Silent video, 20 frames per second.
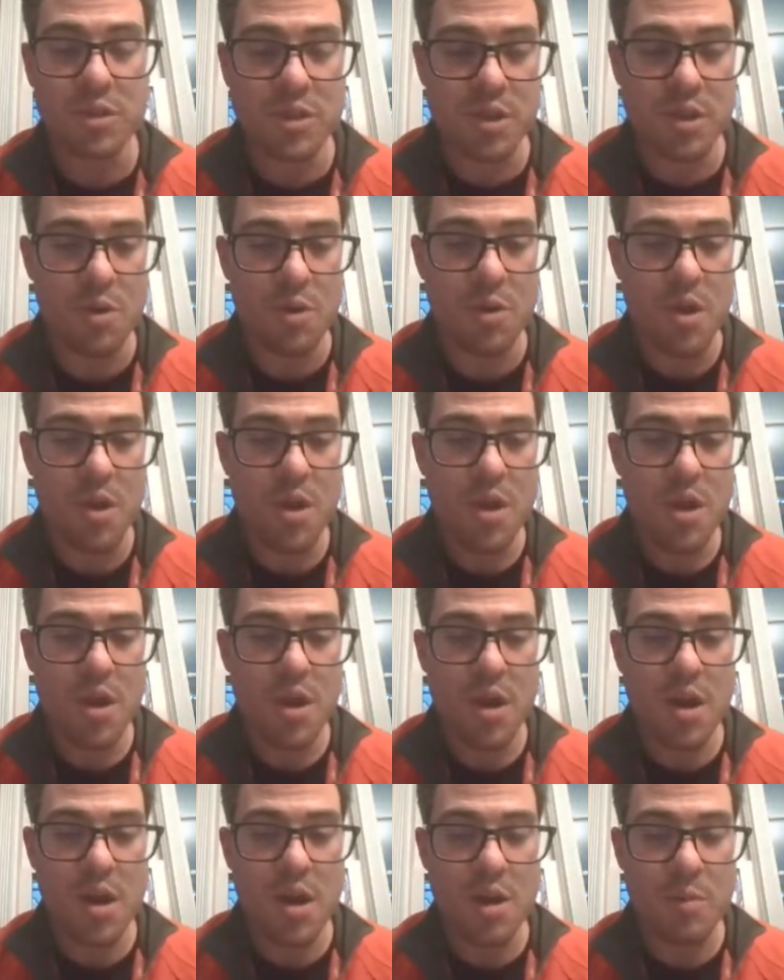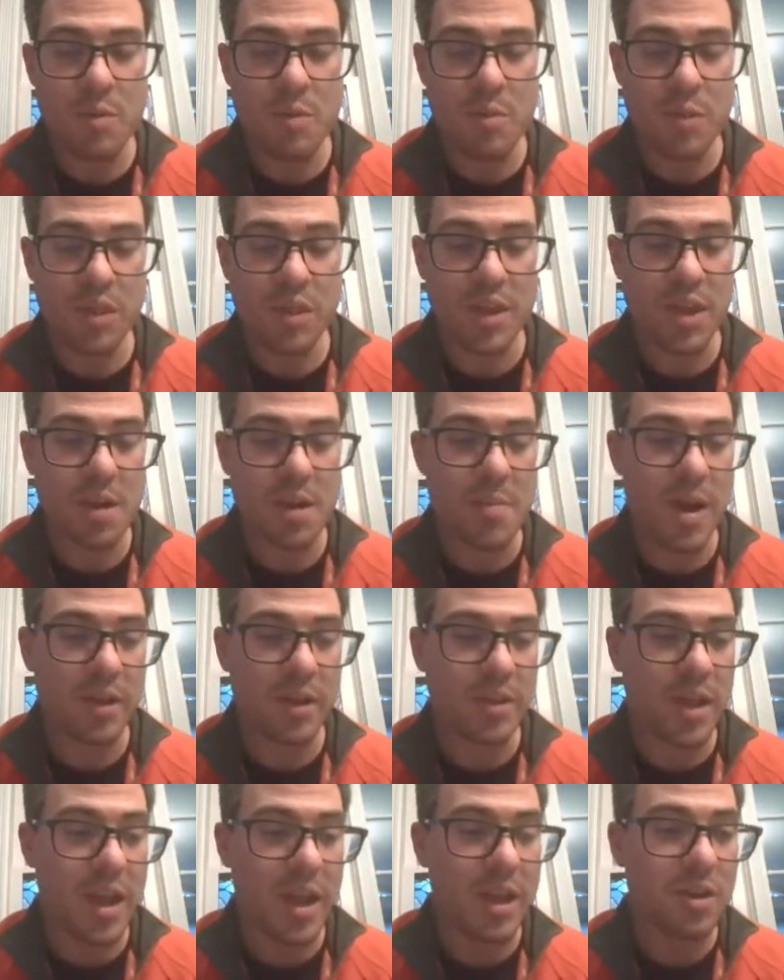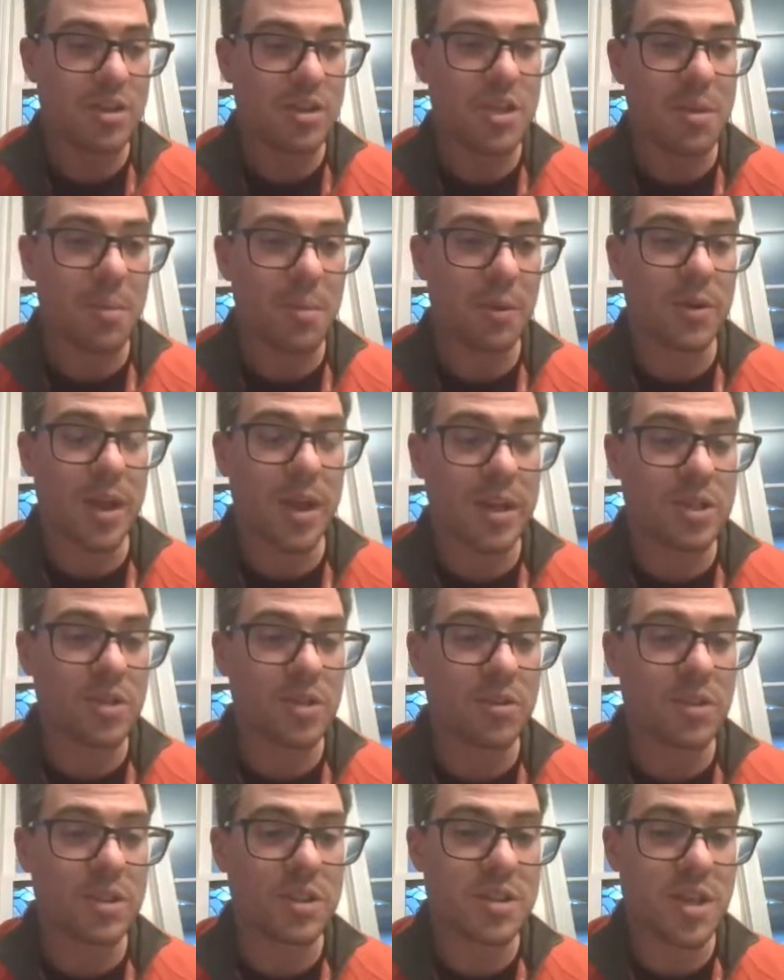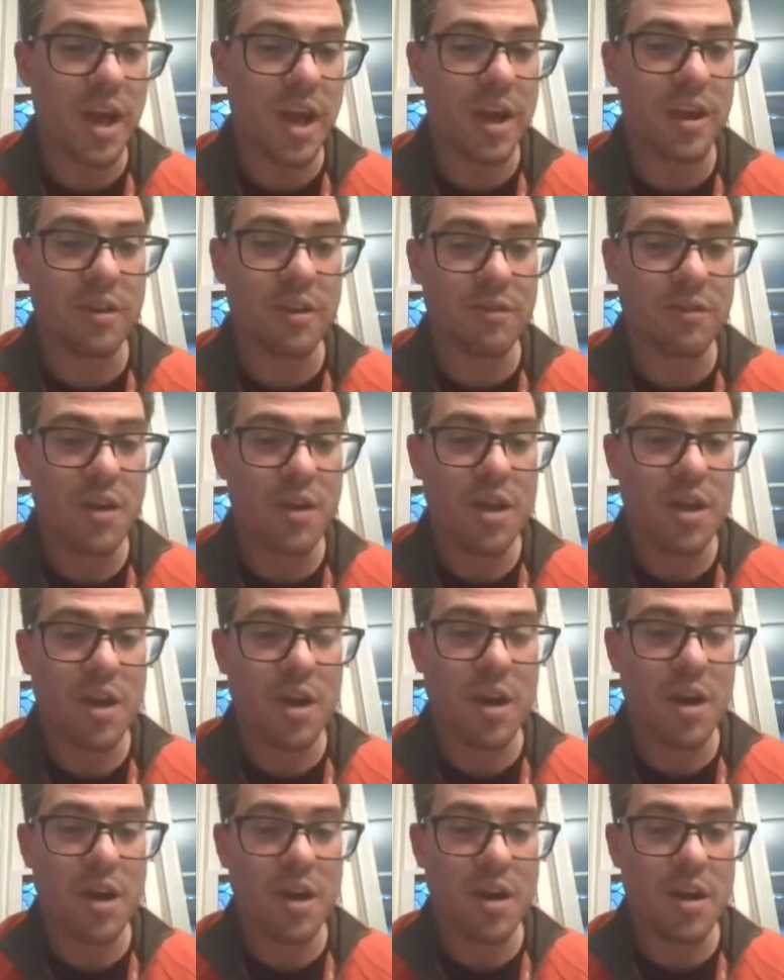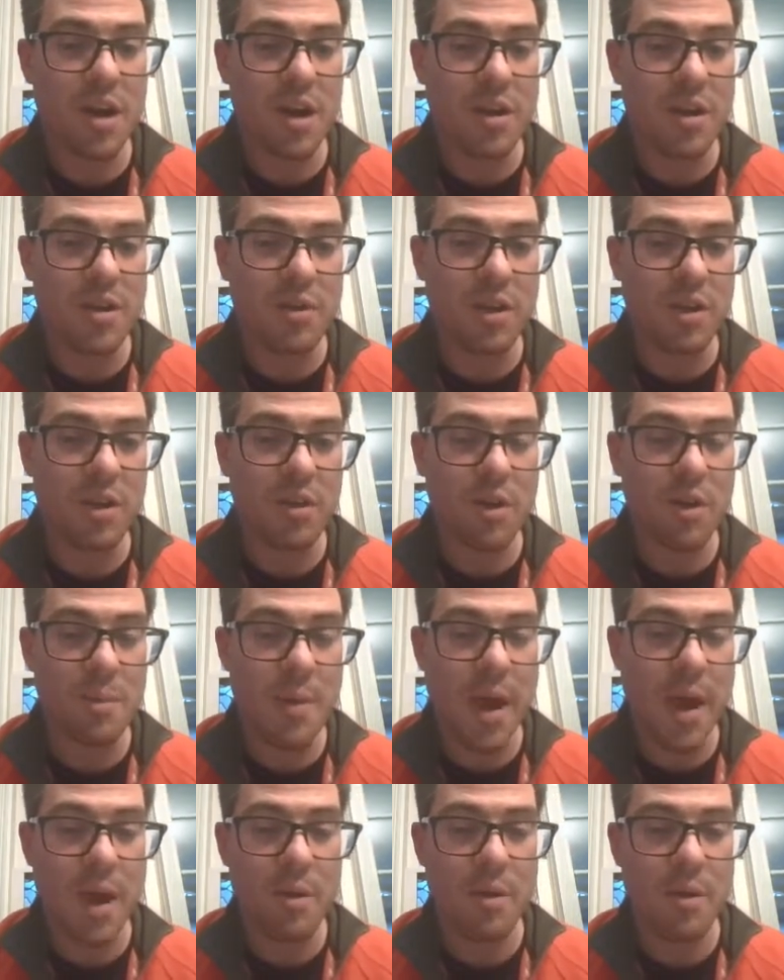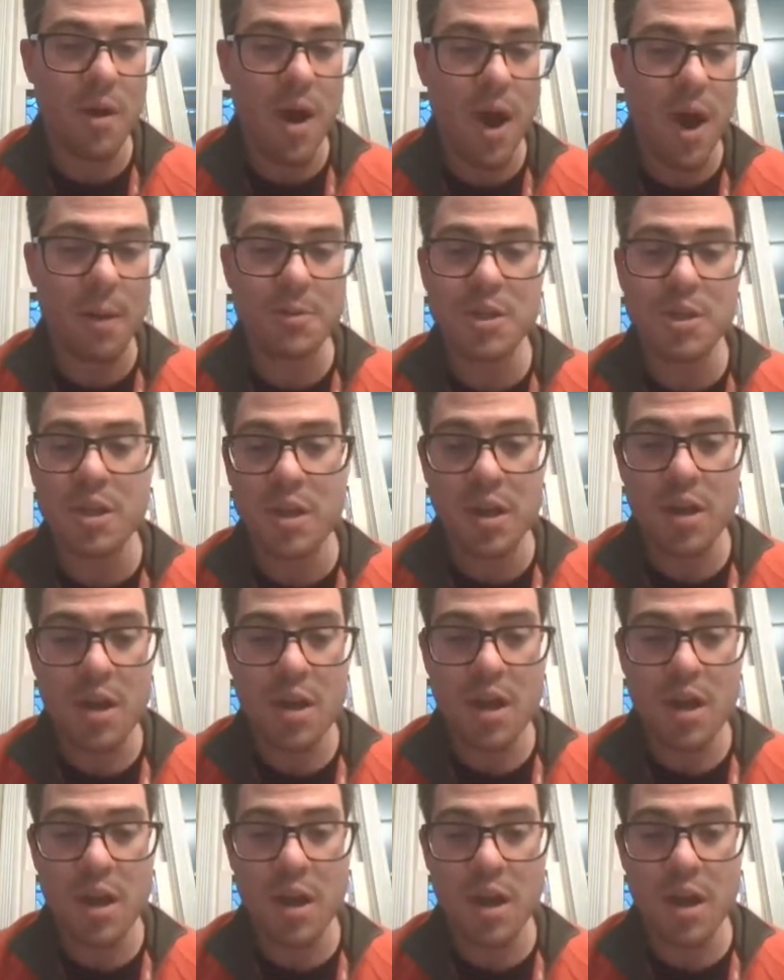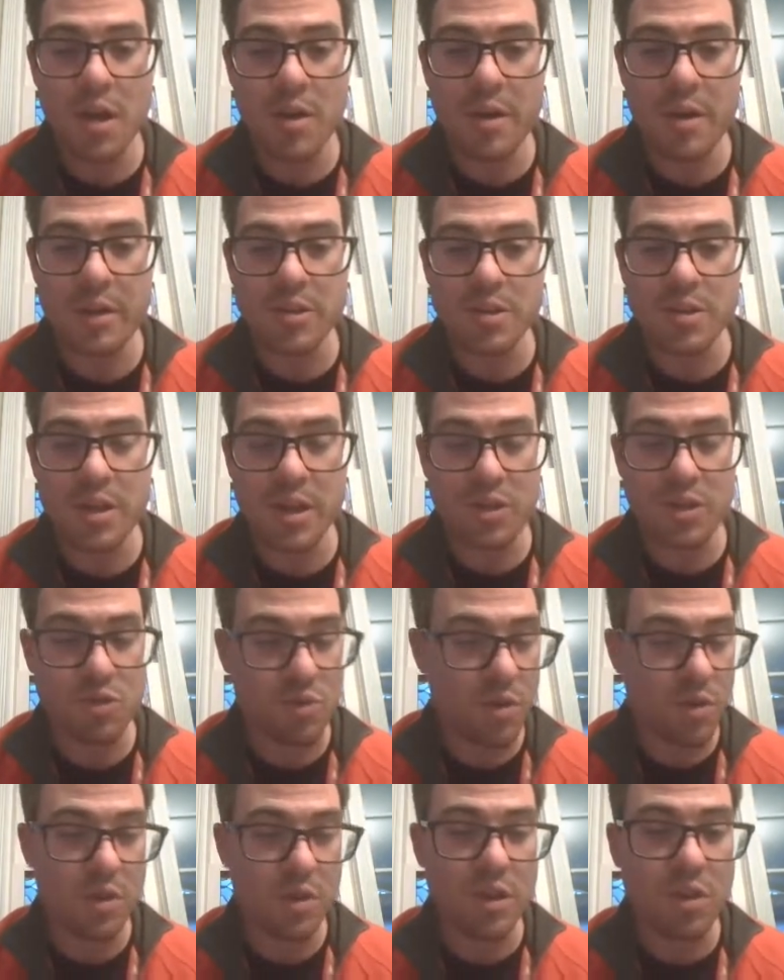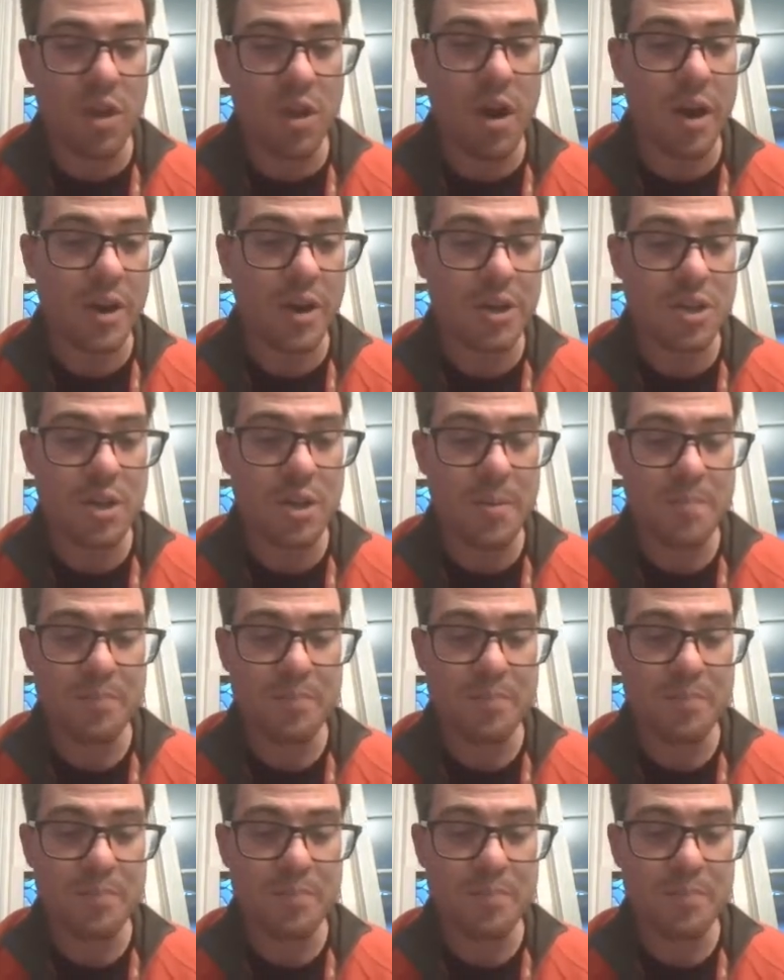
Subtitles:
So when we think about the energy potential inside of a nuclear power option, it's really large.